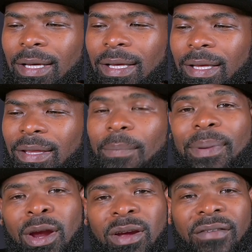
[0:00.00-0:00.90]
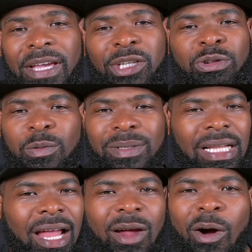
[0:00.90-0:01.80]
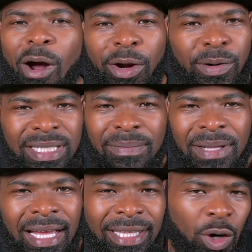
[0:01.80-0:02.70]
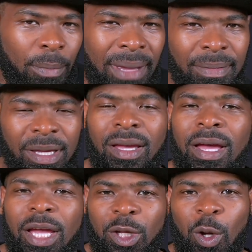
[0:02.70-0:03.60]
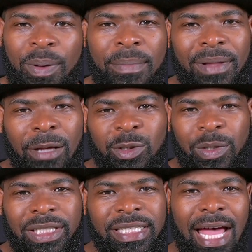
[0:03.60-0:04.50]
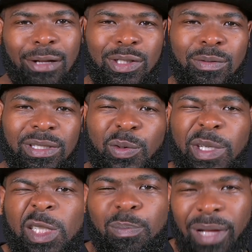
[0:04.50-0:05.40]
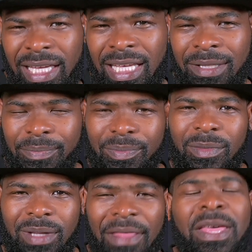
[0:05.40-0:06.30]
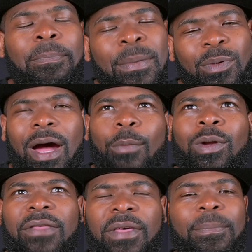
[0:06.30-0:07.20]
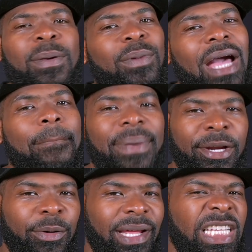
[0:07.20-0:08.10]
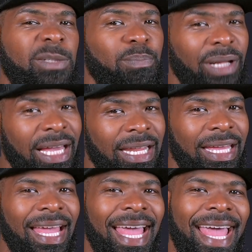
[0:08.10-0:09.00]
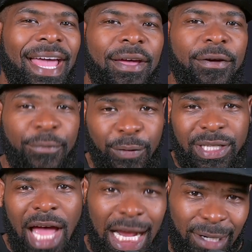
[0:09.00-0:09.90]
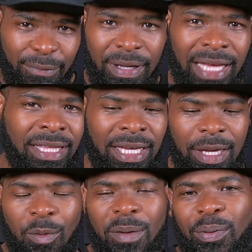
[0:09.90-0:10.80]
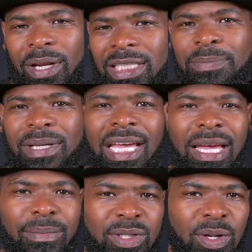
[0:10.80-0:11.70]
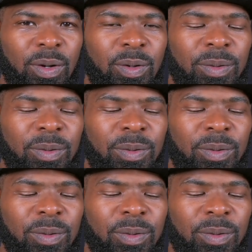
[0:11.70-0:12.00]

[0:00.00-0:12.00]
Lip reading: barrier of entry was a lot harder or something like that. Or maybe, people I was reaching out to explain it. I really think people got better at explaining photography. I think at one point it just became so,